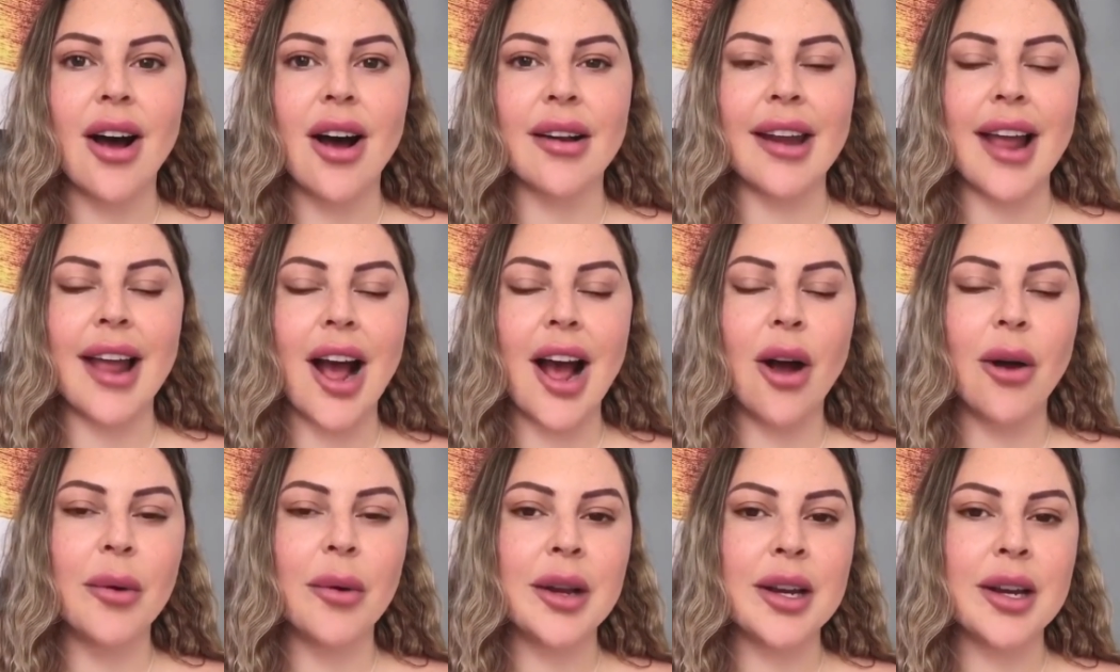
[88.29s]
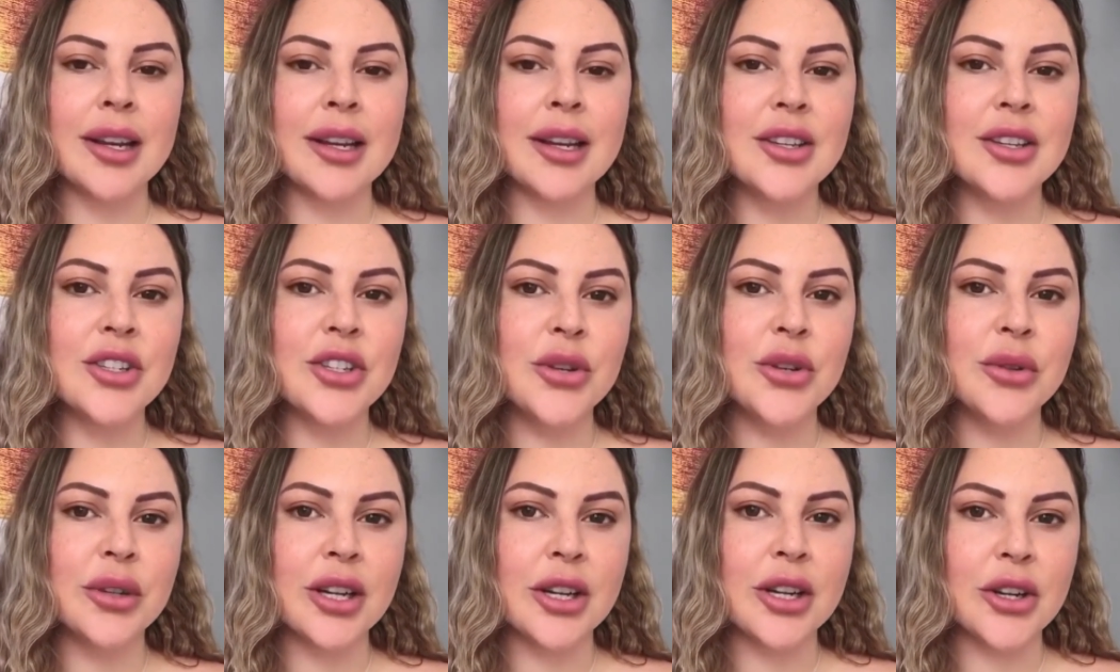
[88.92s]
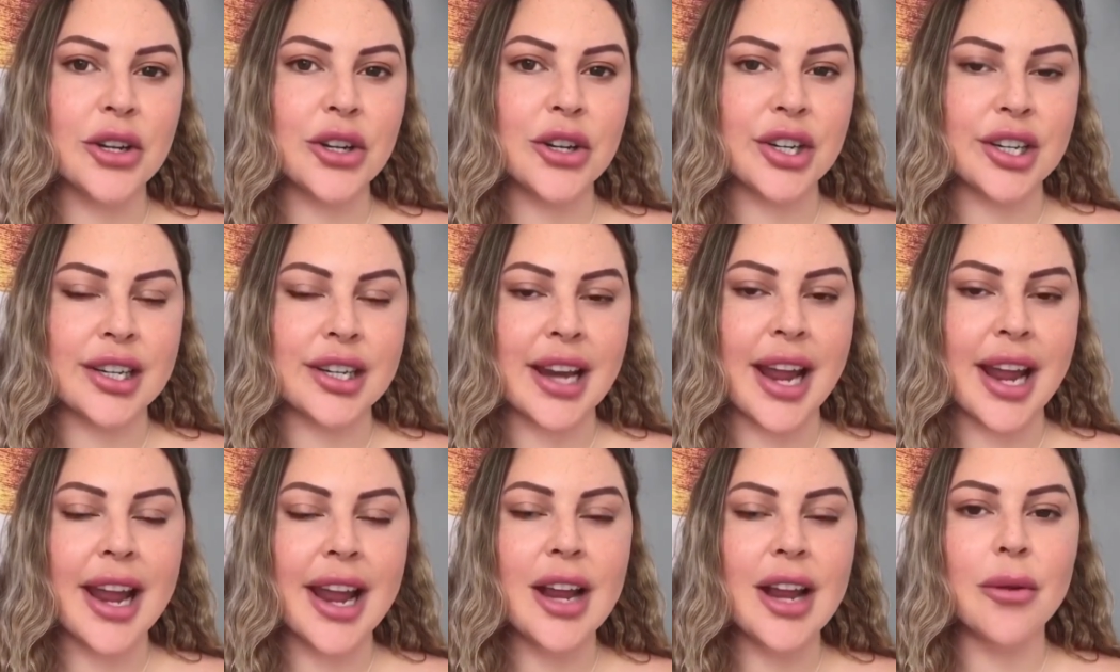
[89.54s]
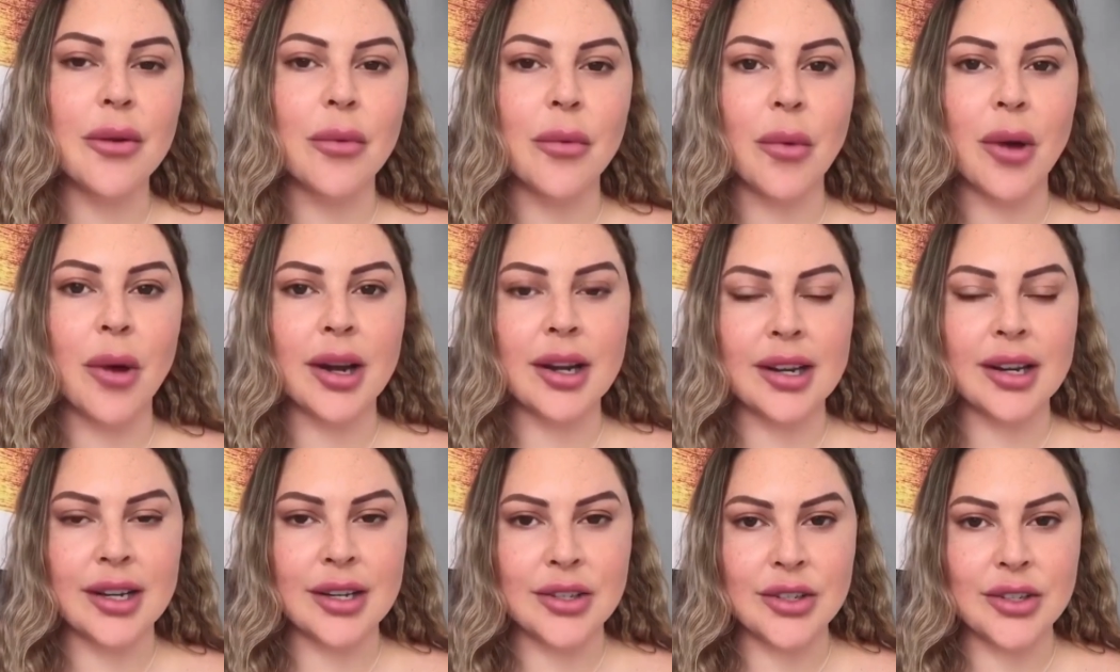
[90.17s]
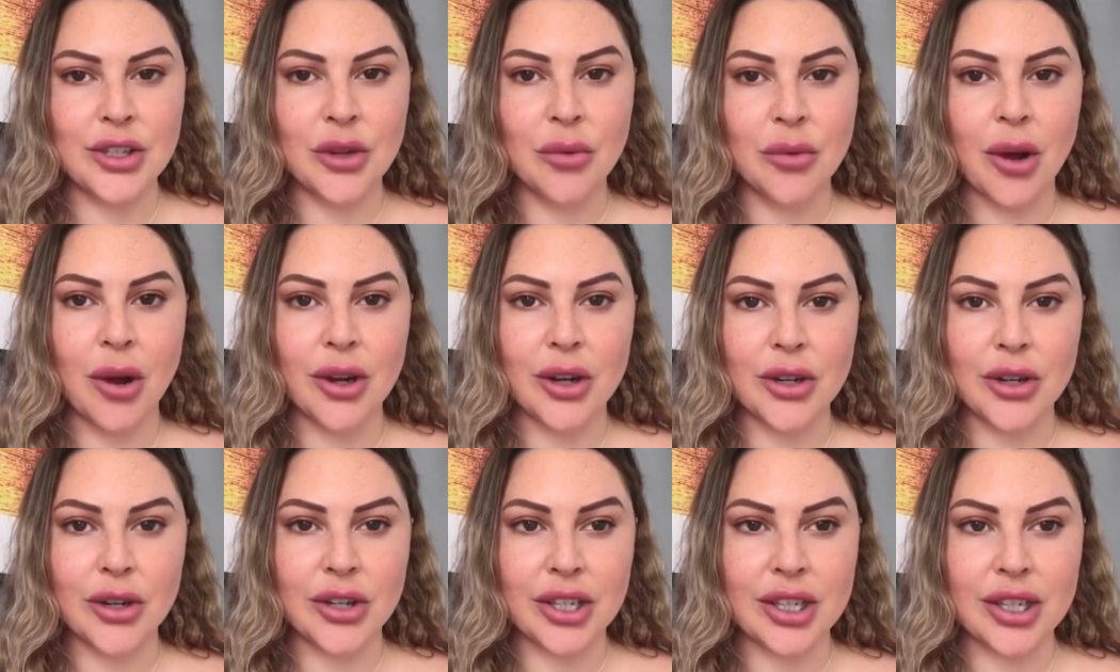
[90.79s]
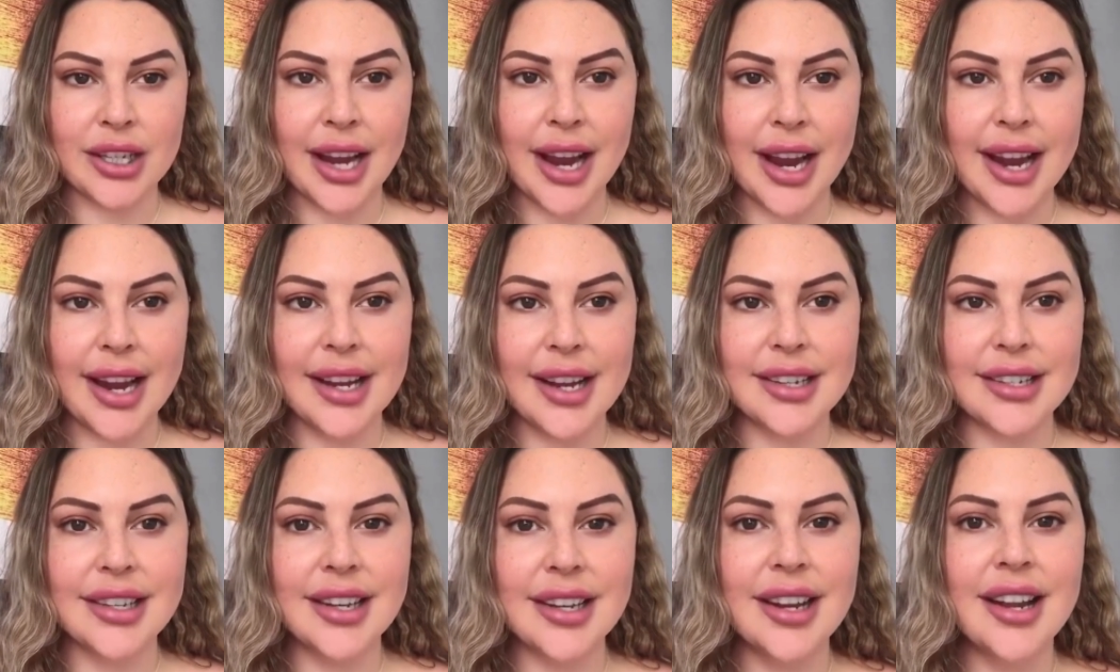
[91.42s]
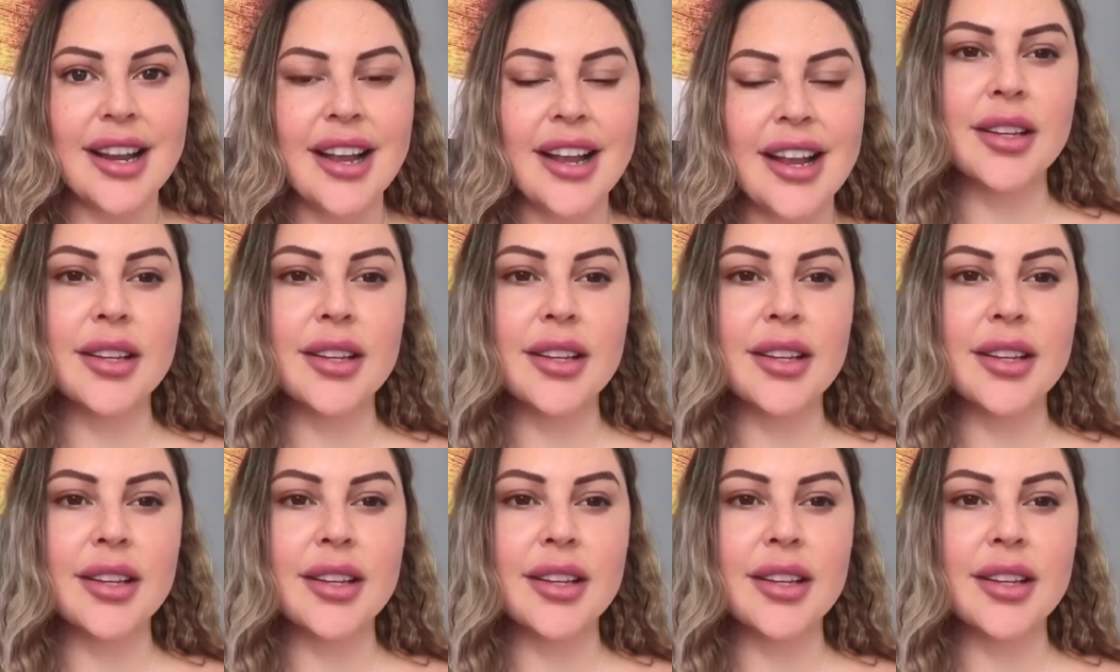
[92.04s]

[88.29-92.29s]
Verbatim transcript: on how it is you can create what it is you want to create.